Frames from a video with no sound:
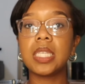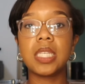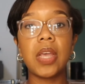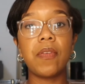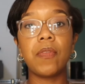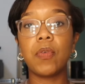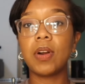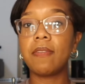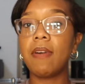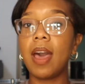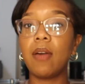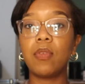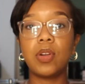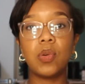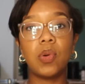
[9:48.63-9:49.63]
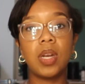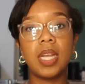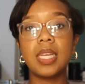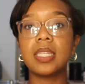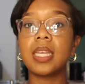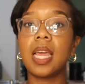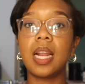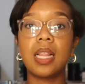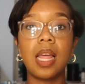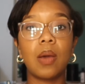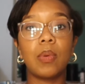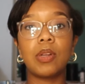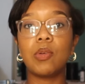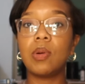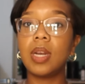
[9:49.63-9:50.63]
7:45 we doing this, 8 o'clock
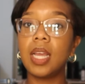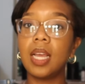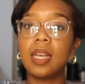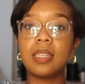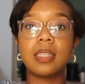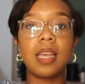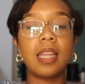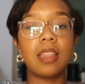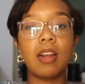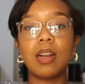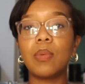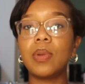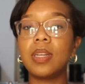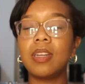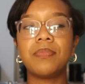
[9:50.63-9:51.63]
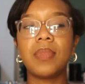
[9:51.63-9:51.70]
we doing this, 8:30 we,